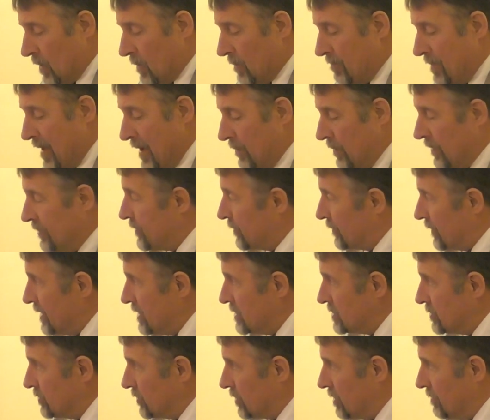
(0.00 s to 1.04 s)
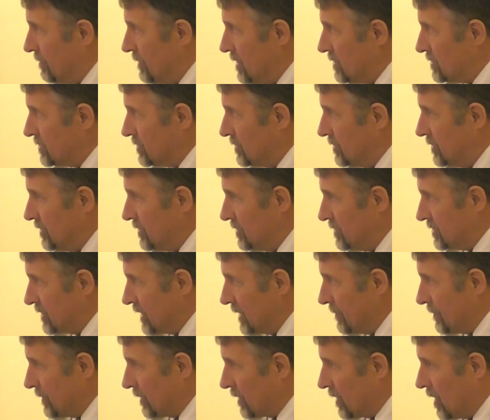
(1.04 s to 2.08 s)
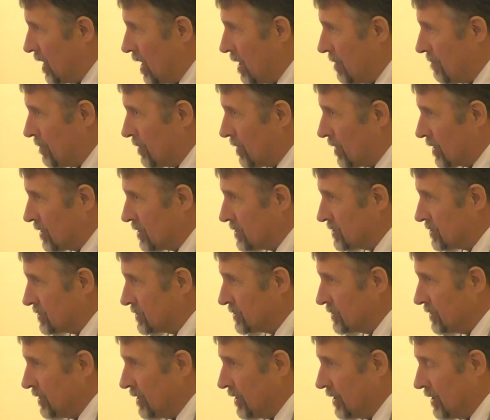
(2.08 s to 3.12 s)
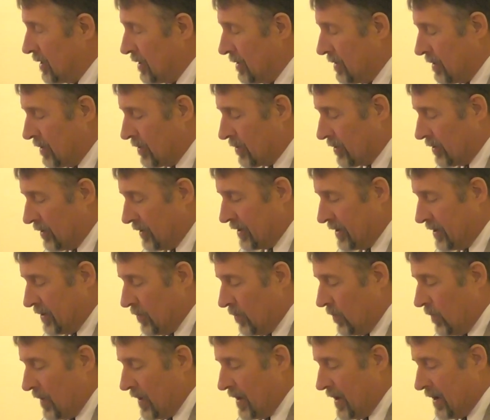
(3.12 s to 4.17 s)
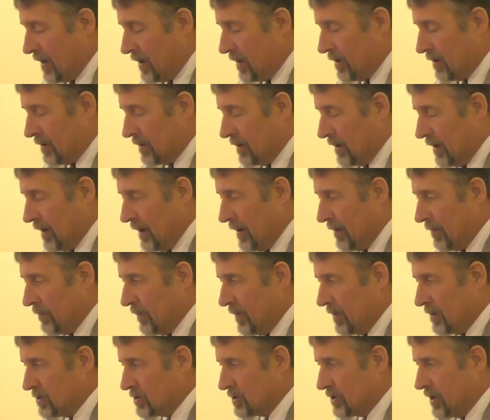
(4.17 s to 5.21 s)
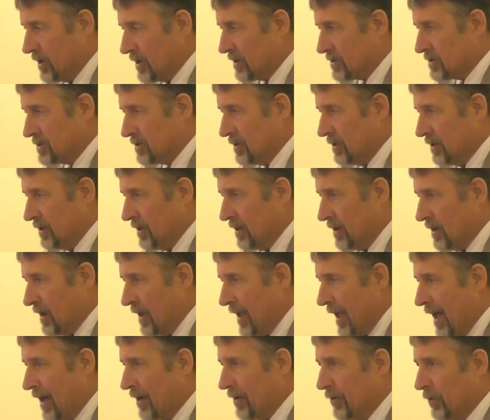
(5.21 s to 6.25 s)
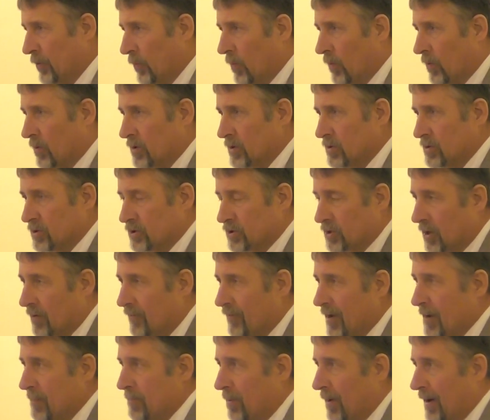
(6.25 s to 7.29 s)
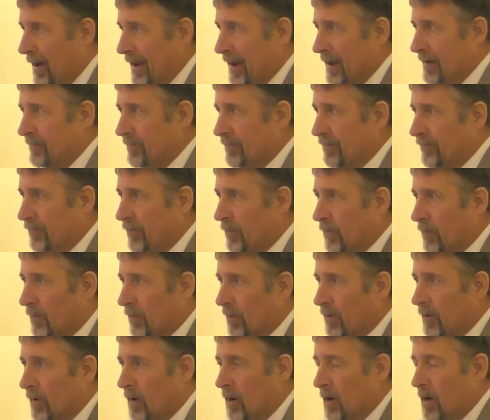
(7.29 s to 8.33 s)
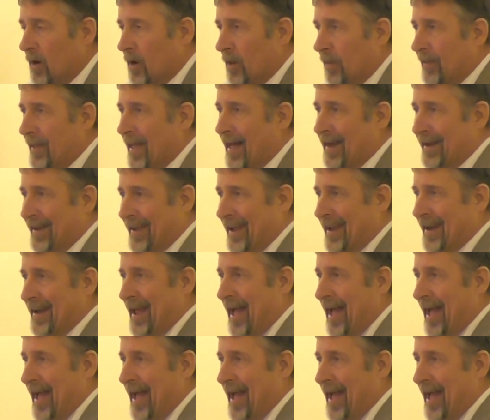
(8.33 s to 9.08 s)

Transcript: met with the Regional Commission and the Chamber of Commerce earlier in the week, and we discussed the outdoor survey plan for the Allegheny